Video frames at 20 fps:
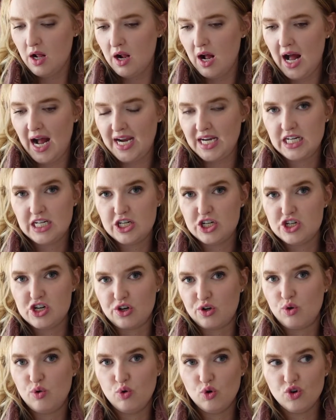I needed
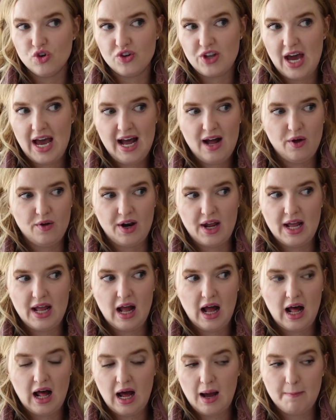to cool down.
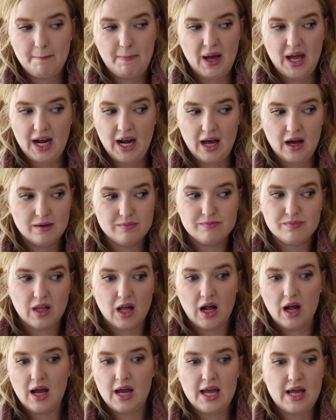But
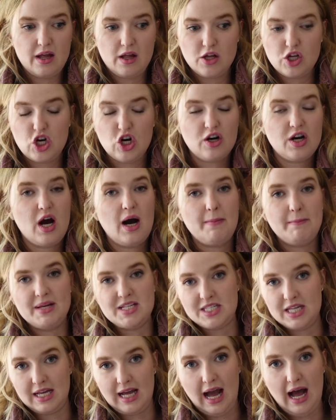you're not
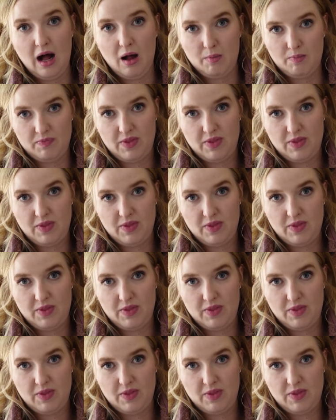missing out.